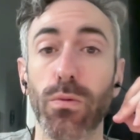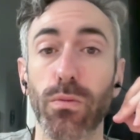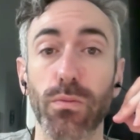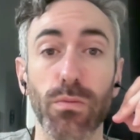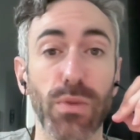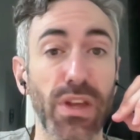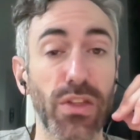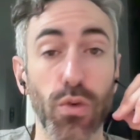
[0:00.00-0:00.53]

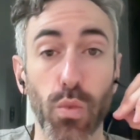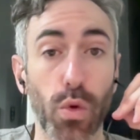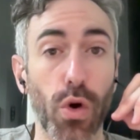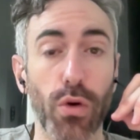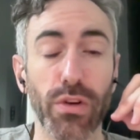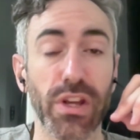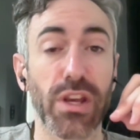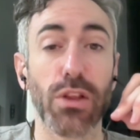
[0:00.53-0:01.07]
in the
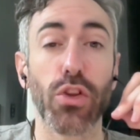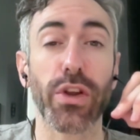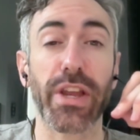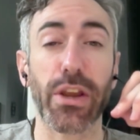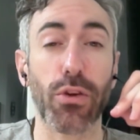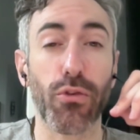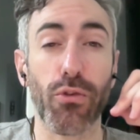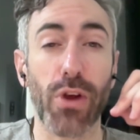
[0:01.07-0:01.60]
world. It can look
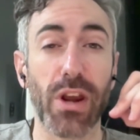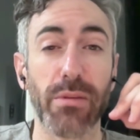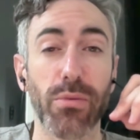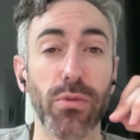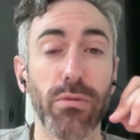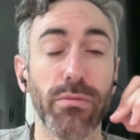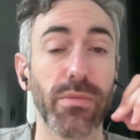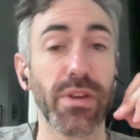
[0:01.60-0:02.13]

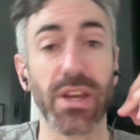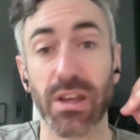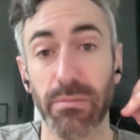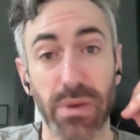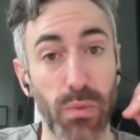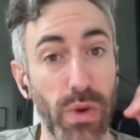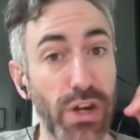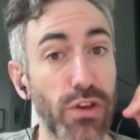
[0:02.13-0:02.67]
incredible. It can
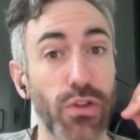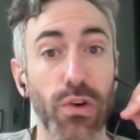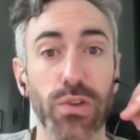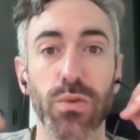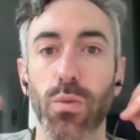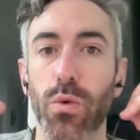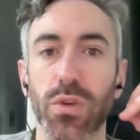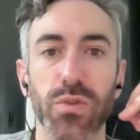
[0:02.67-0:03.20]
be winning those
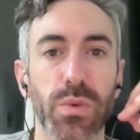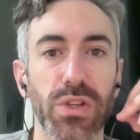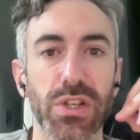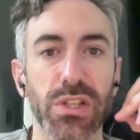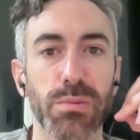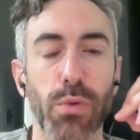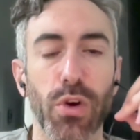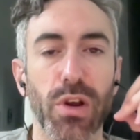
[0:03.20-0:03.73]
awards we
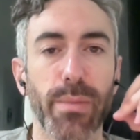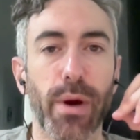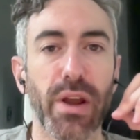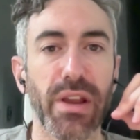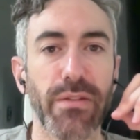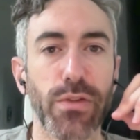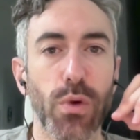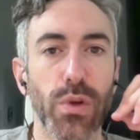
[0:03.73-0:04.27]
just spoke about,
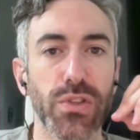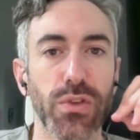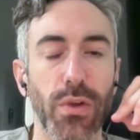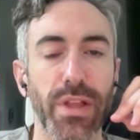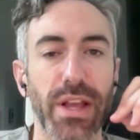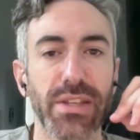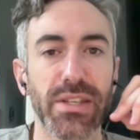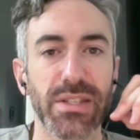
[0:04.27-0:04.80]
even though it's not
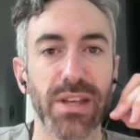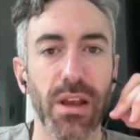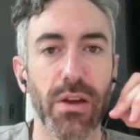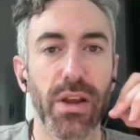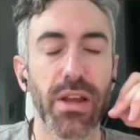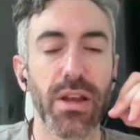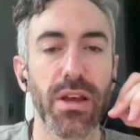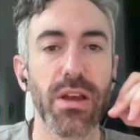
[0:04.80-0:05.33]

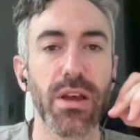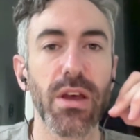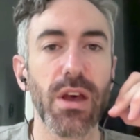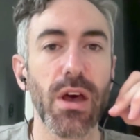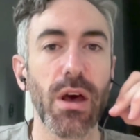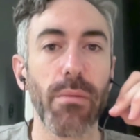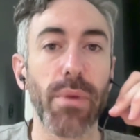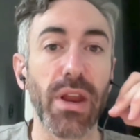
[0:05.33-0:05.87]
necessary.
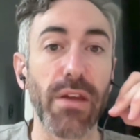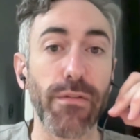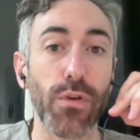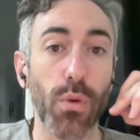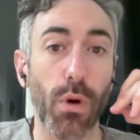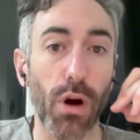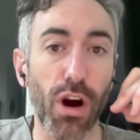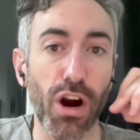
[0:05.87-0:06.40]
But if
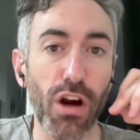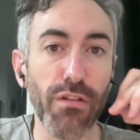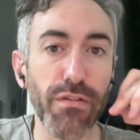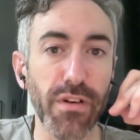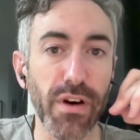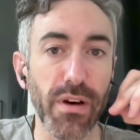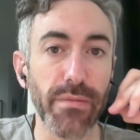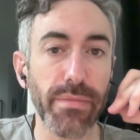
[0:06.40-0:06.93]
your
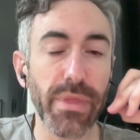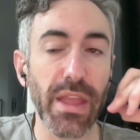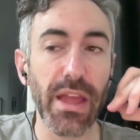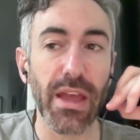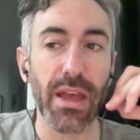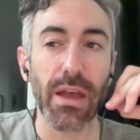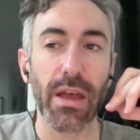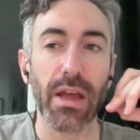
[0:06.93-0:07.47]
offer
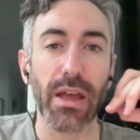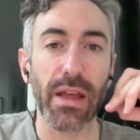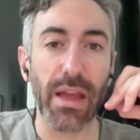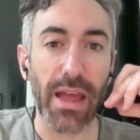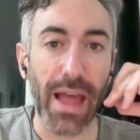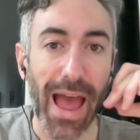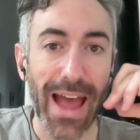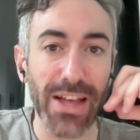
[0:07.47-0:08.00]

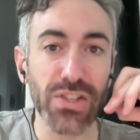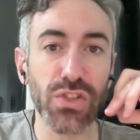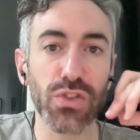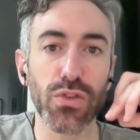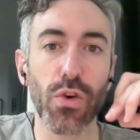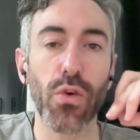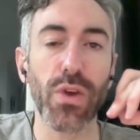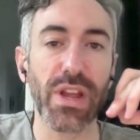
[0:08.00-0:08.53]
has
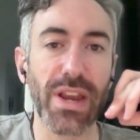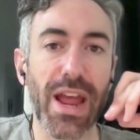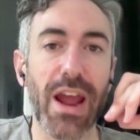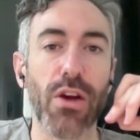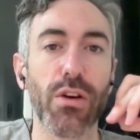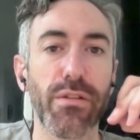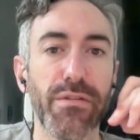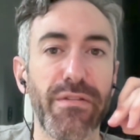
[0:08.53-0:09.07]
no
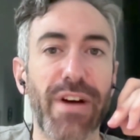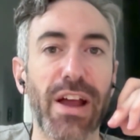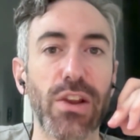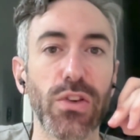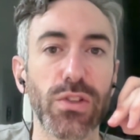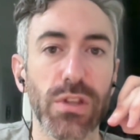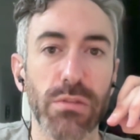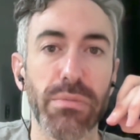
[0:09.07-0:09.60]
inherent
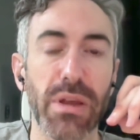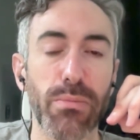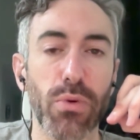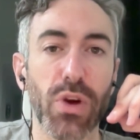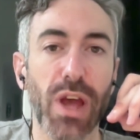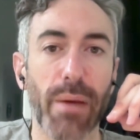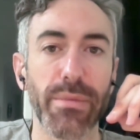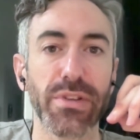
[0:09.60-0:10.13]
value to the people
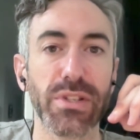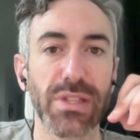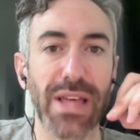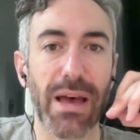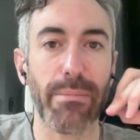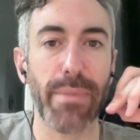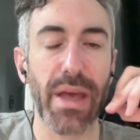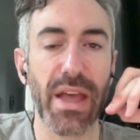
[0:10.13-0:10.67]
coming to
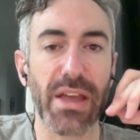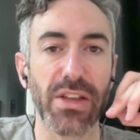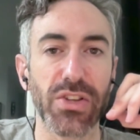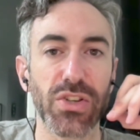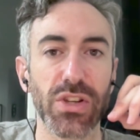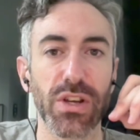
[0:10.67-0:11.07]
that page,